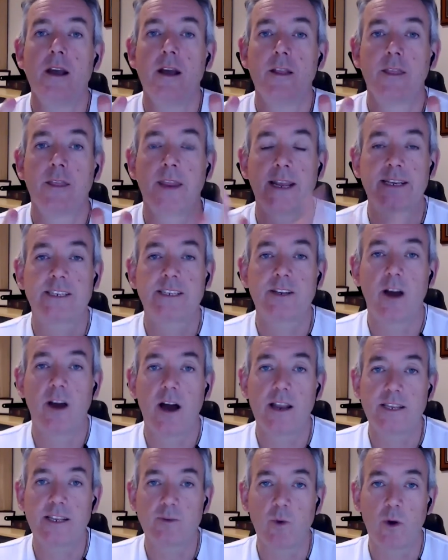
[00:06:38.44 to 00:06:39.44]
The next
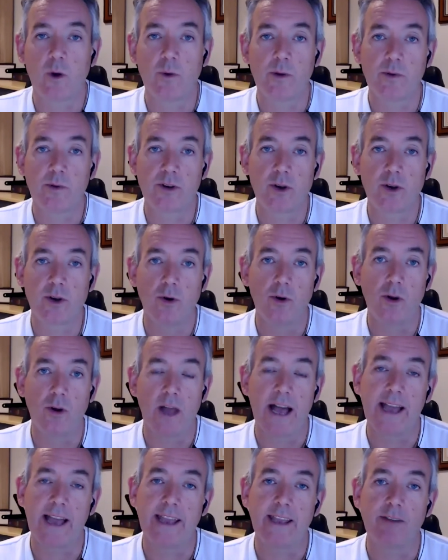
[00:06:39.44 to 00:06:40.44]
style is what we would call
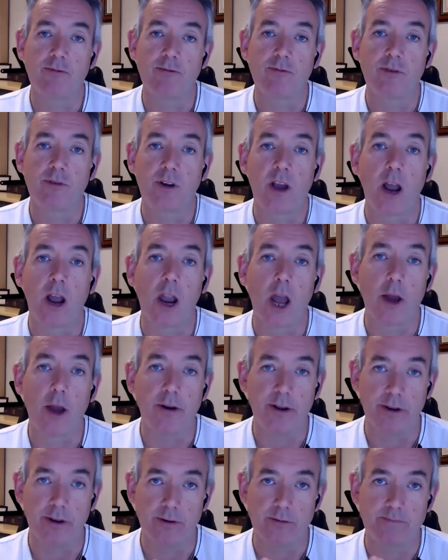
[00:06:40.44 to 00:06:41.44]
a
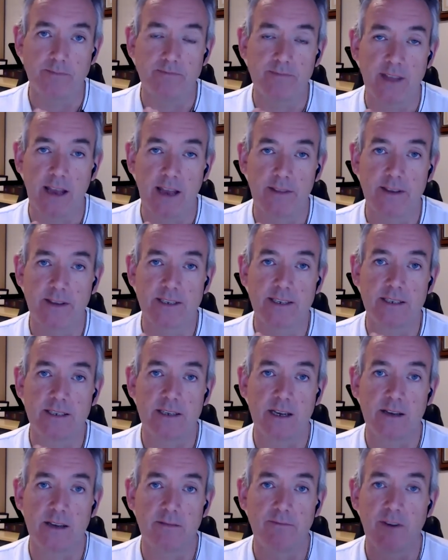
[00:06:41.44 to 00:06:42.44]
colonial. Now, this is
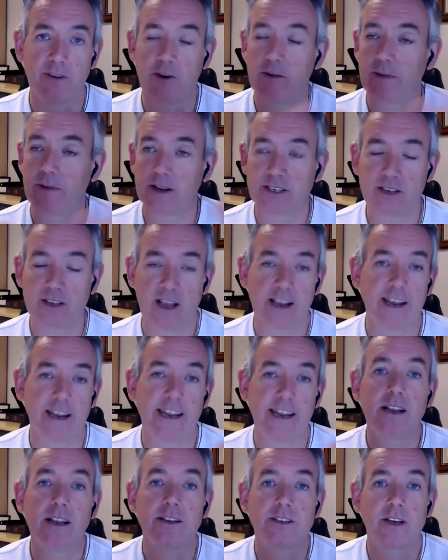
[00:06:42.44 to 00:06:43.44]
very much like an
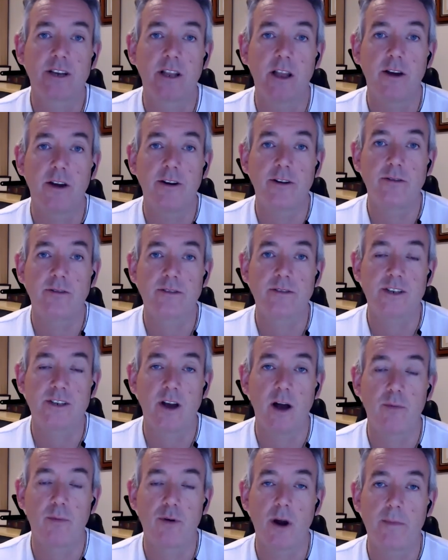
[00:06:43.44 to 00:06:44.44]
English colonial
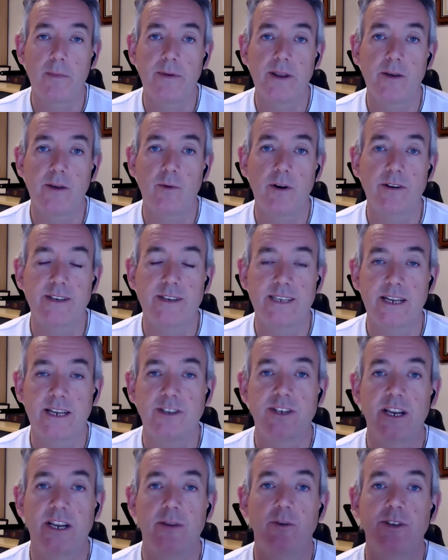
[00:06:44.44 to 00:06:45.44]
style property, where
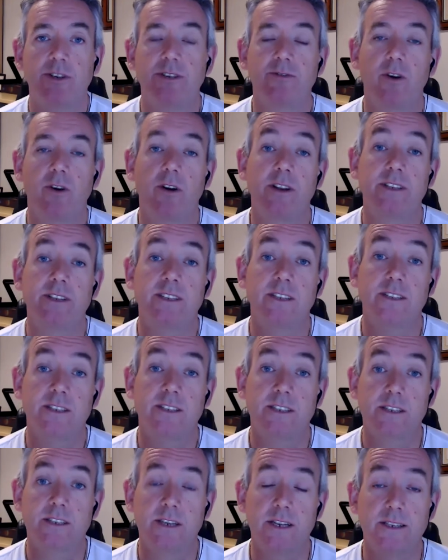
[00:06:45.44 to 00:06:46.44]
essentially what you've got is
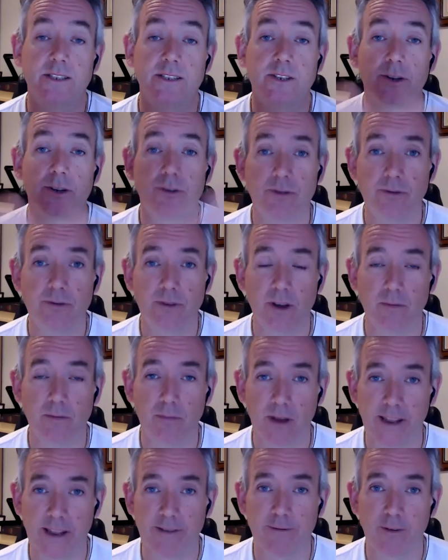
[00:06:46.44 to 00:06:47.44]
it's 2
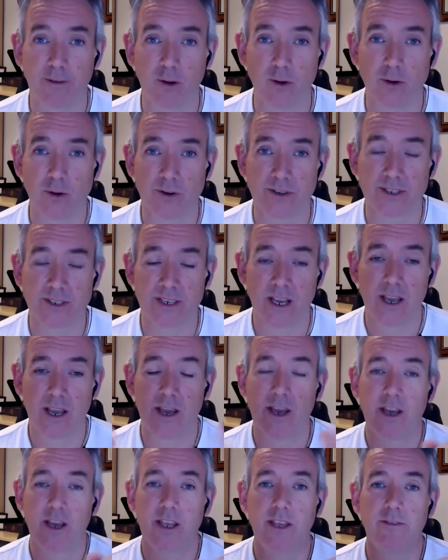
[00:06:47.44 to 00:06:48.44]
complete floors.
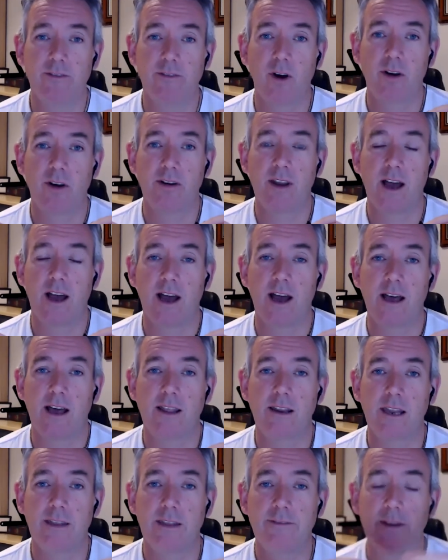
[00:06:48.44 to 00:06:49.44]
You've got
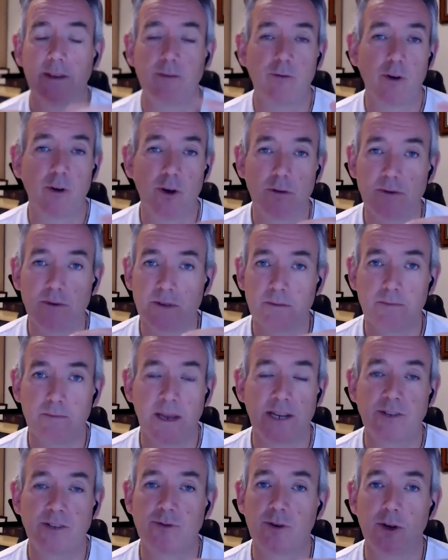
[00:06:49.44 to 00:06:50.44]
living rooms,
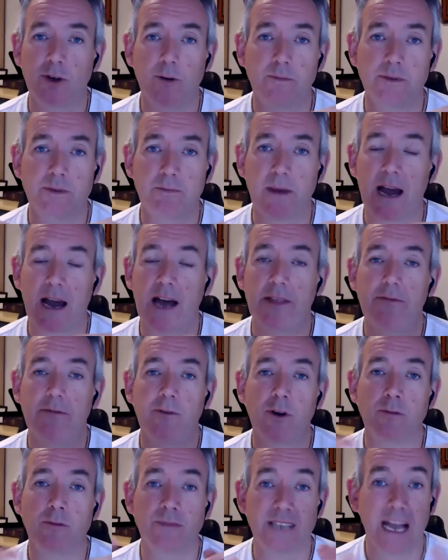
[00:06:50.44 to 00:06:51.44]
bedrooms,
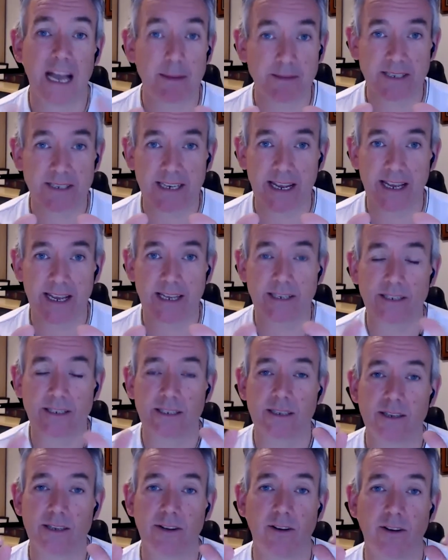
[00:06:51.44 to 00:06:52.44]
bathrooms. Upstairs,
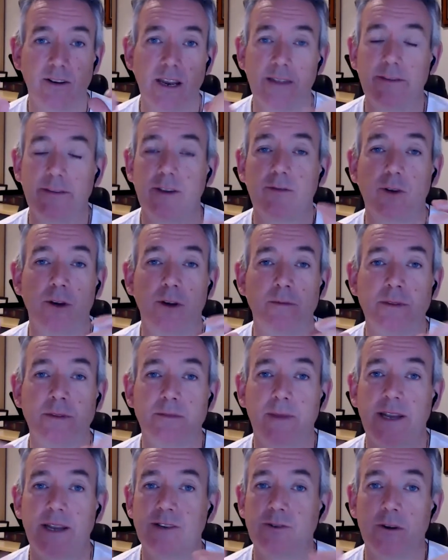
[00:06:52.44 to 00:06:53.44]
you've got living rooms,
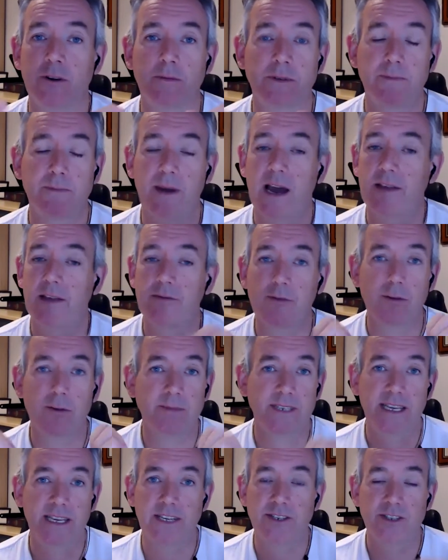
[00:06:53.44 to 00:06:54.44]
bedrooms,
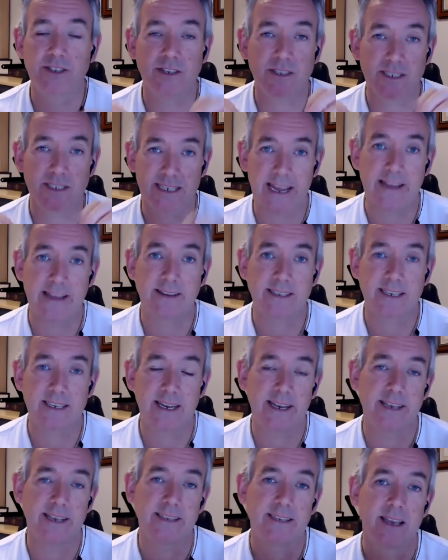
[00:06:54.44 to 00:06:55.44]
bathrooms, kitchens.
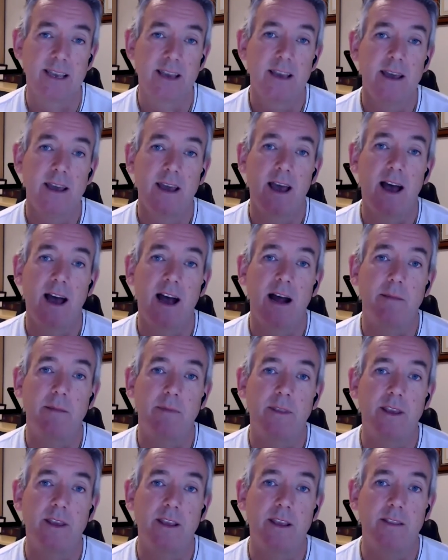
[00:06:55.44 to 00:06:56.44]
Downstairs,
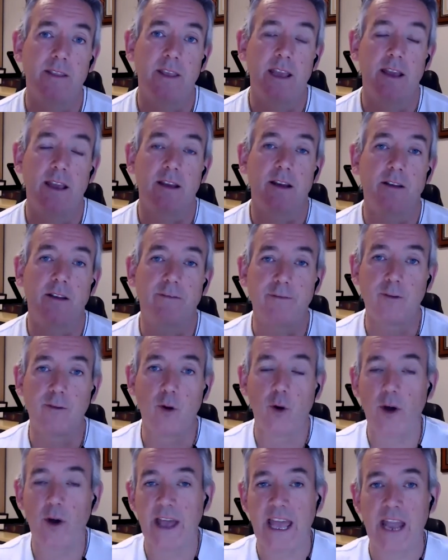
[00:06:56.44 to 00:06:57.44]
the
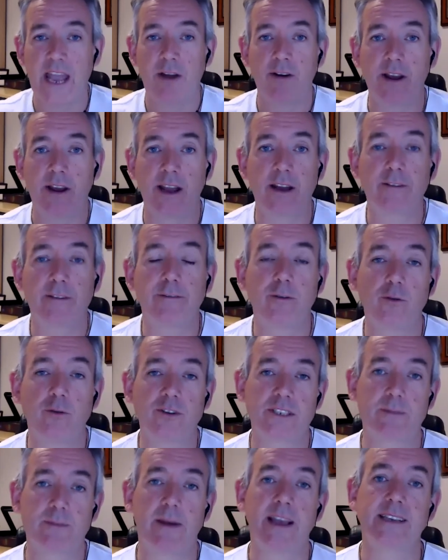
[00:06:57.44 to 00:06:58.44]
floor
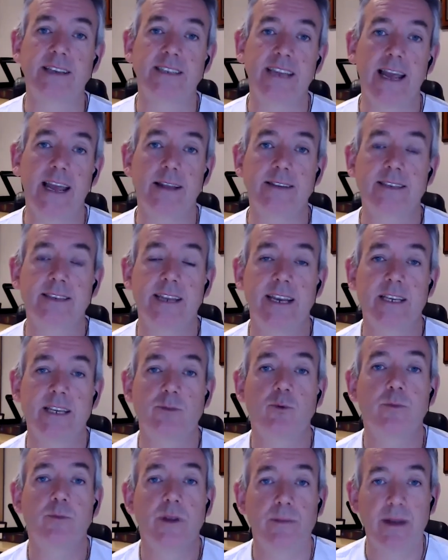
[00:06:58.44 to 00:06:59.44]
space downstairs
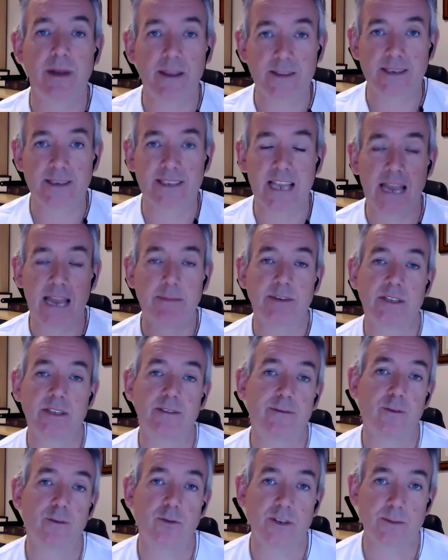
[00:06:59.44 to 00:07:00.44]
will be about the same as the
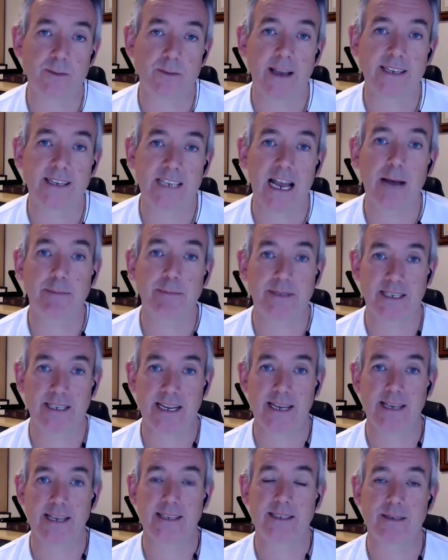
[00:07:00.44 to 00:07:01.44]
floor space
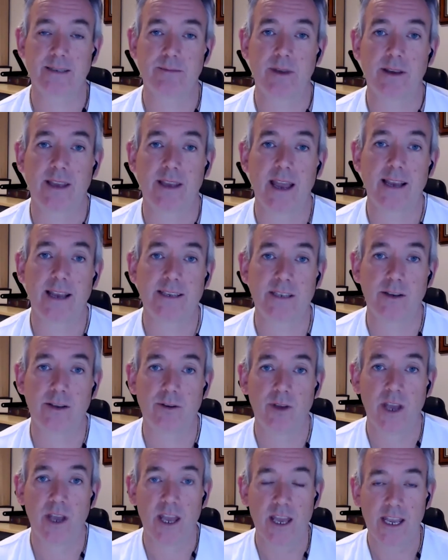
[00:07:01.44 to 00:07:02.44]
upstairs. Okay, so
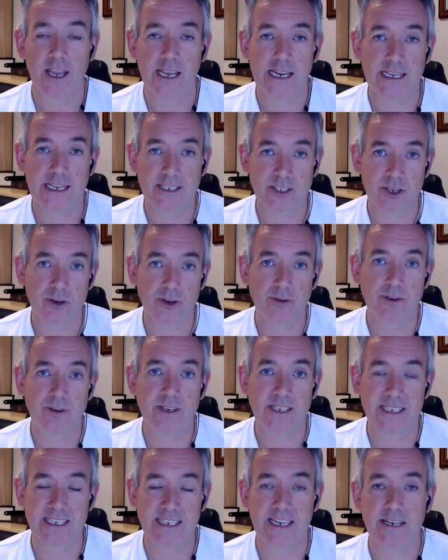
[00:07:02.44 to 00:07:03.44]
it is 2
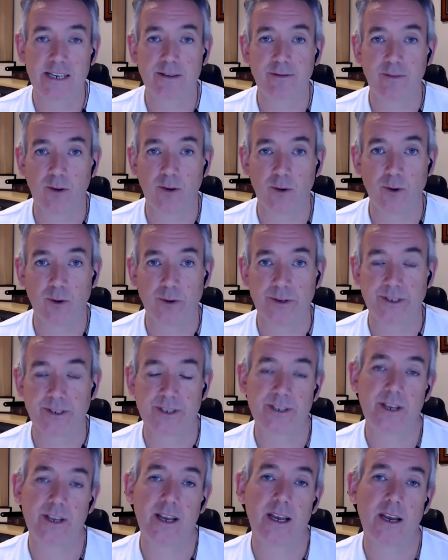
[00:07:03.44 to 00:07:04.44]
distinct
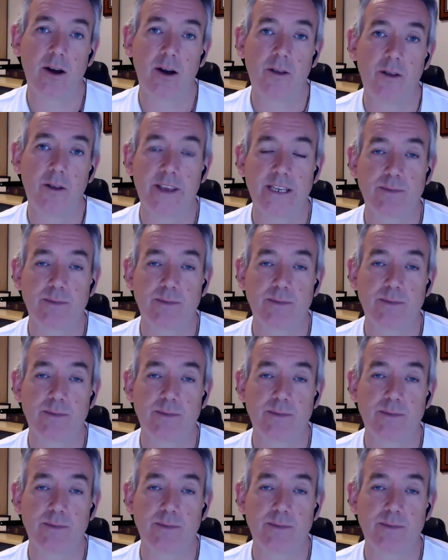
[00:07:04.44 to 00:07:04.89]
floors on these